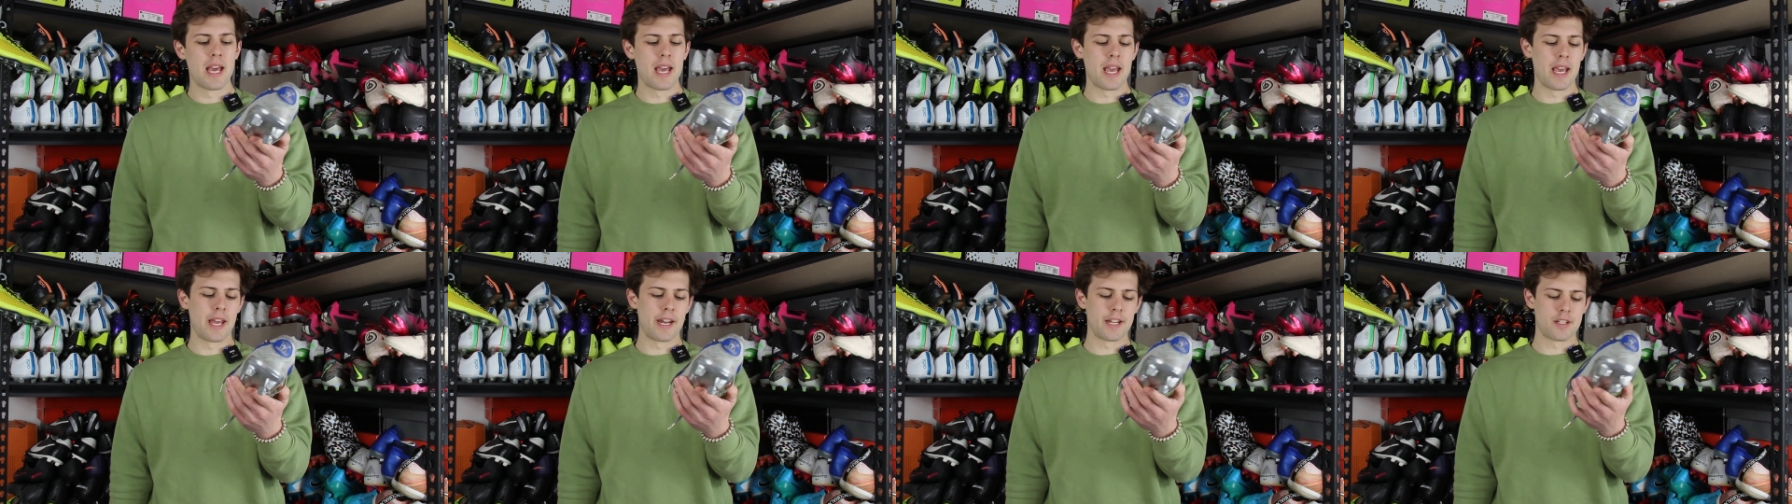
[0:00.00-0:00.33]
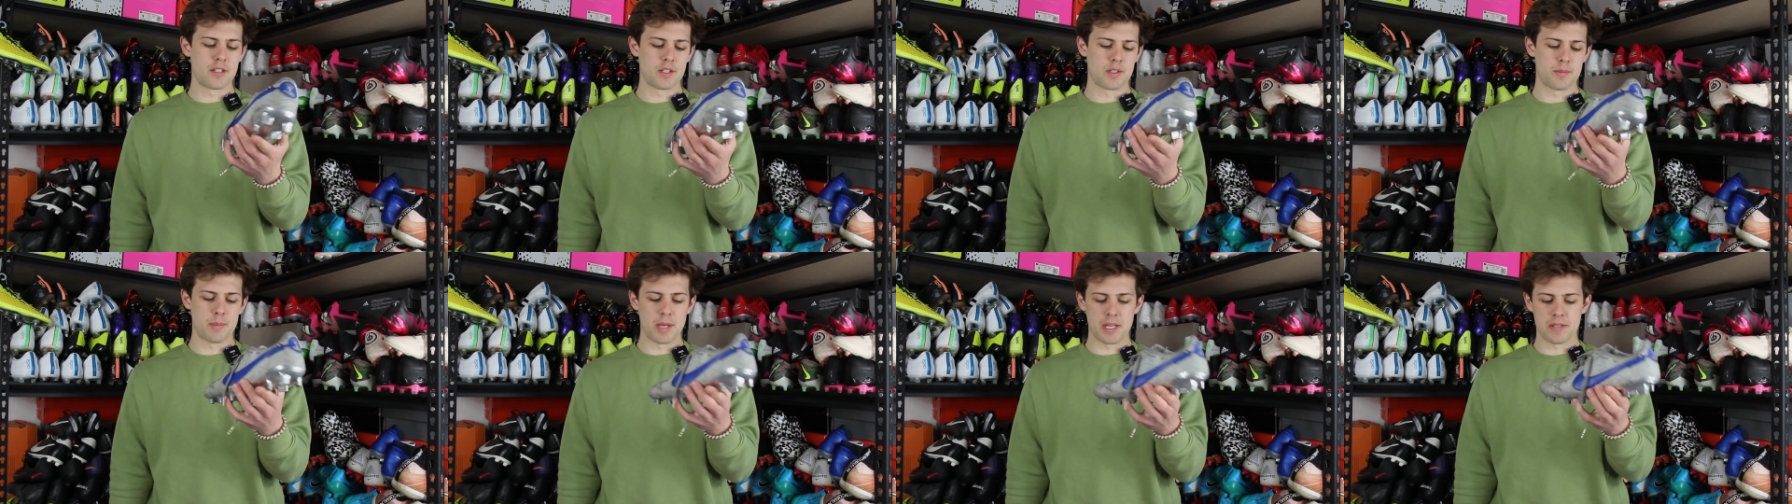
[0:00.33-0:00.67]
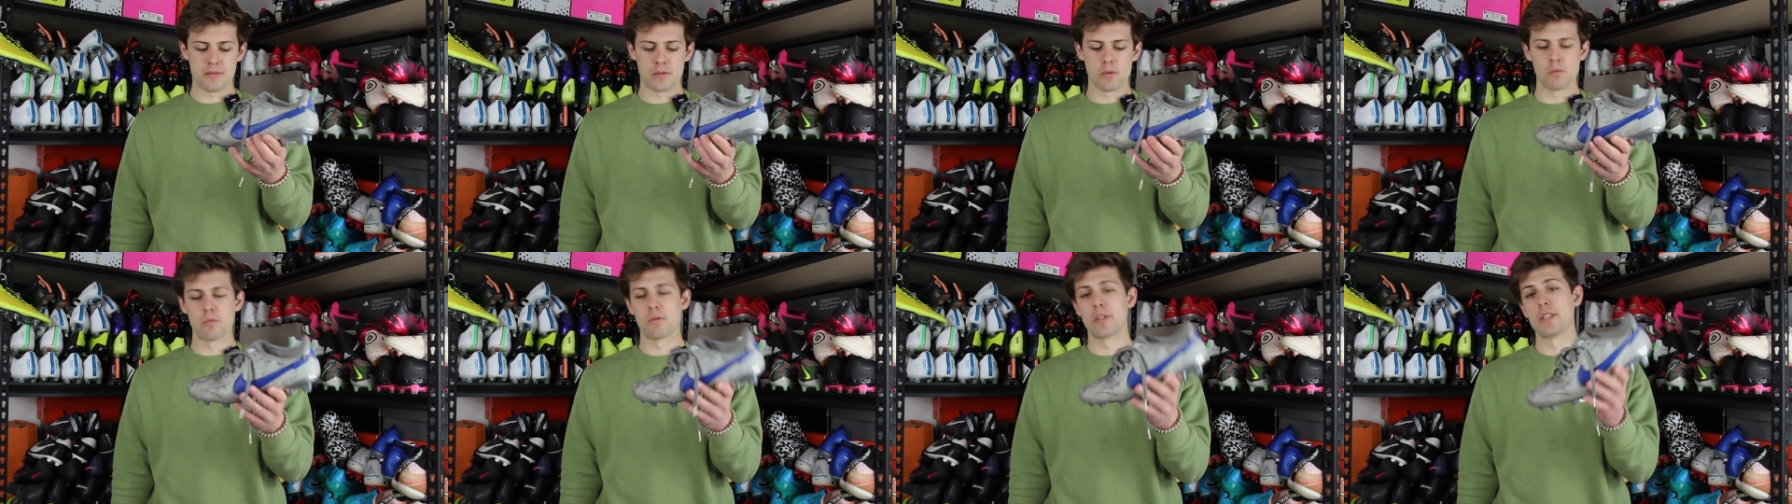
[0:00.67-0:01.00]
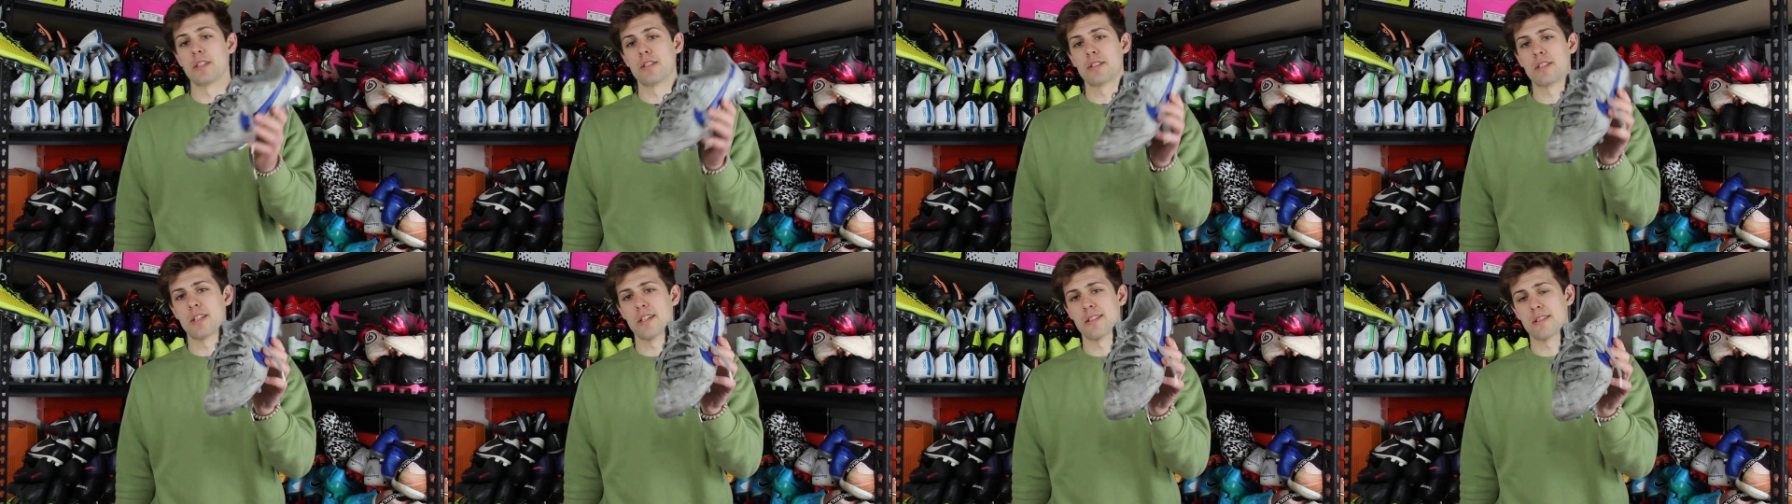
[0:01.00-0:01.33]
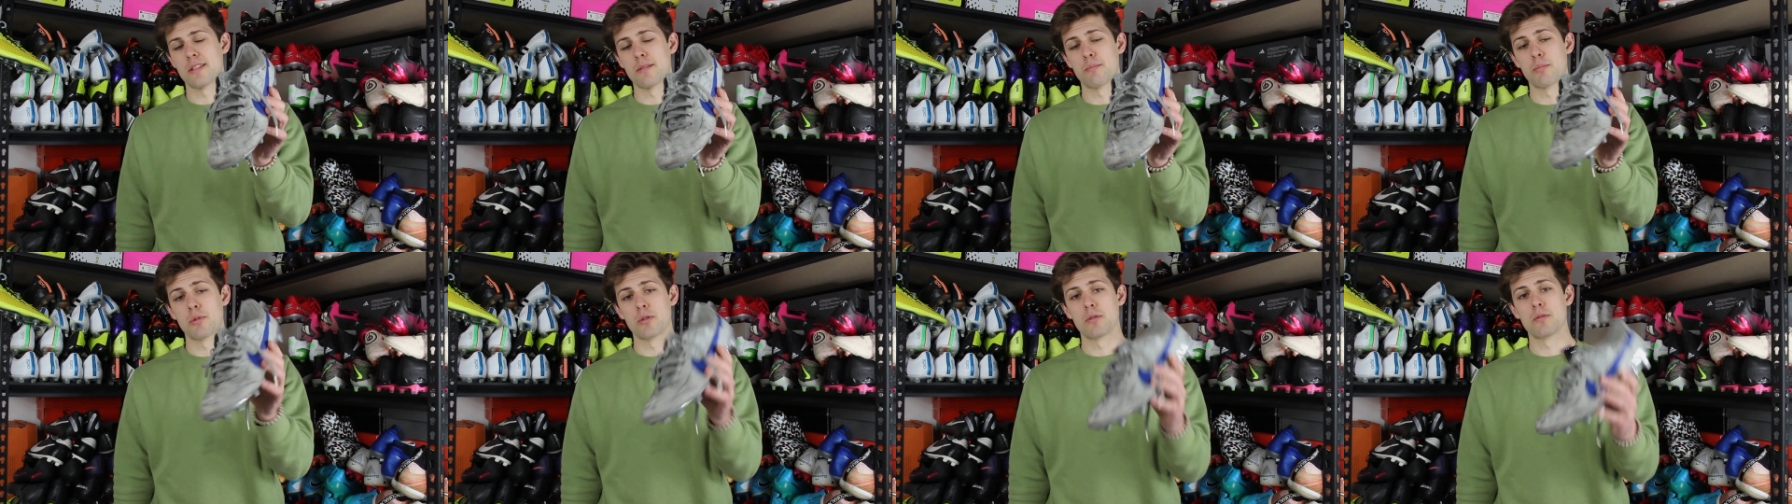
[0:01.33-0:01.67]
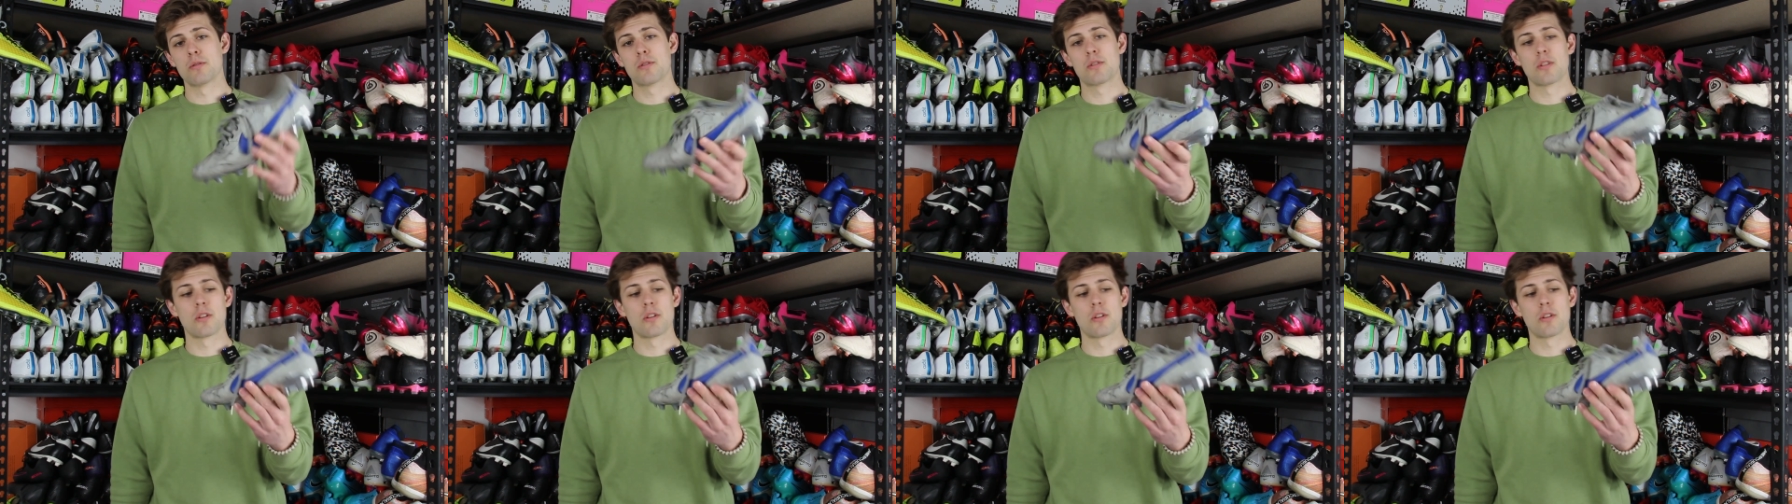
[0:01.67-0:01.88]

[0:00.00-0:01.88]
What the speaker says: and it just makes for one disgusting boot.